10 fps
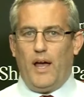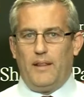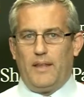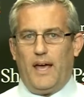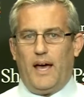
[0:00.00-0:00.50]

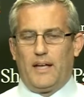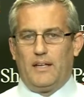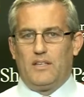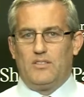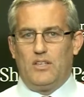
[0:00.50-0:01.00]
and they are going
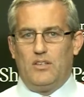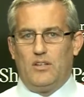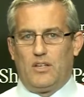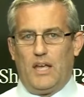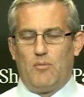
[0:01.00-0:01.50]
to
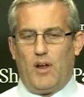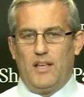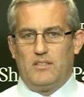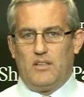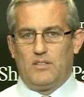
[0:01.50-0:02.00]
continue to keep
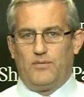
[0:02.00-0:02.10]
raising those